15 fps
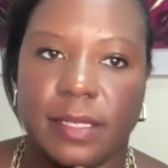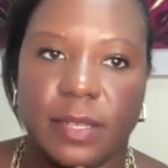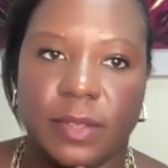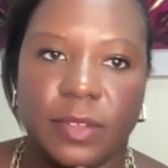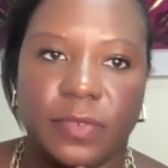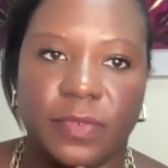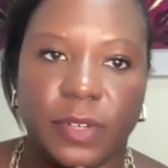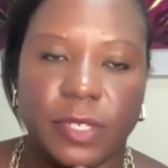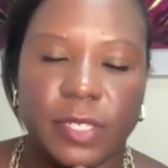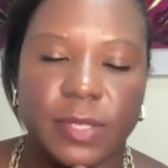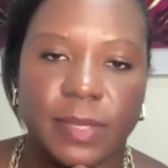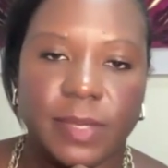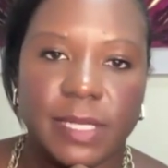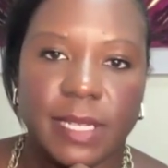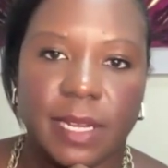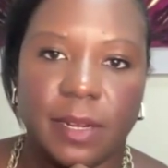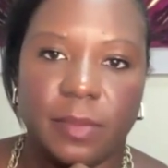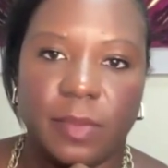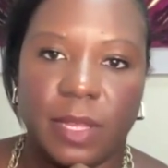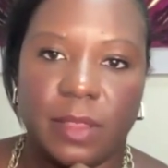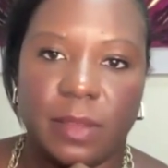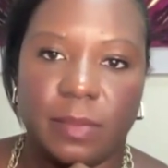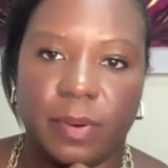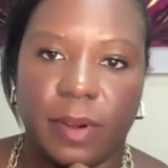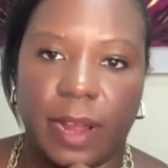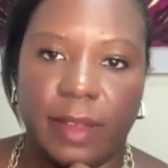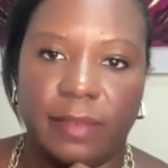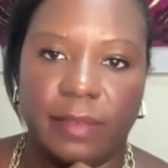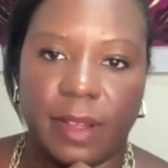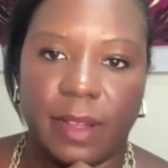So the first one is going to be the
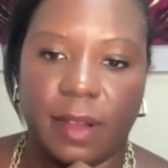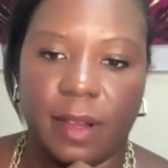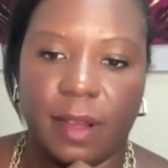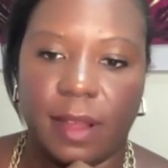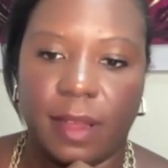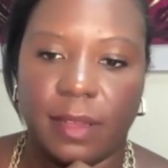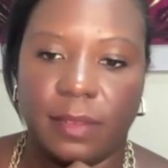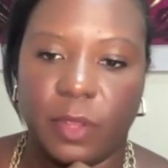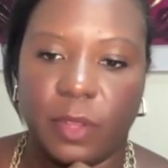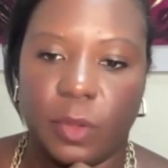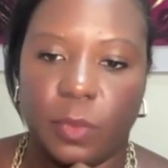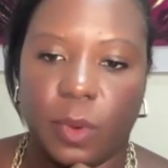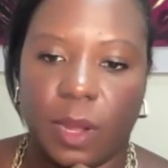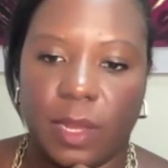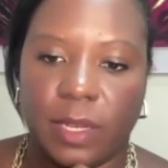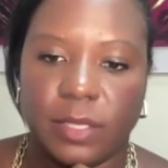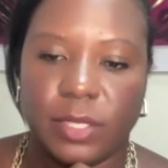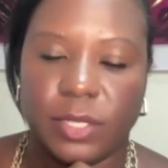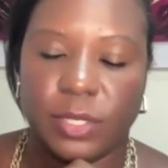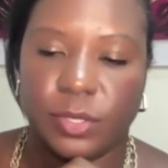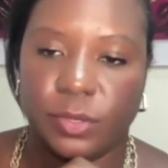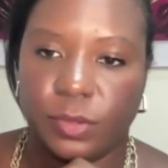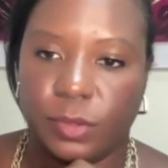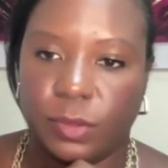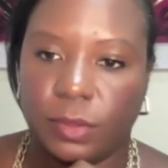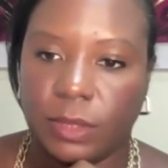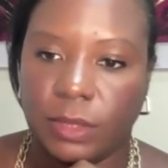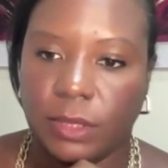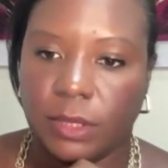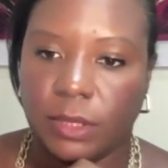private call if you want
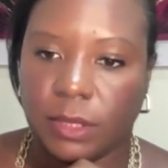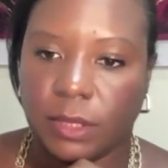to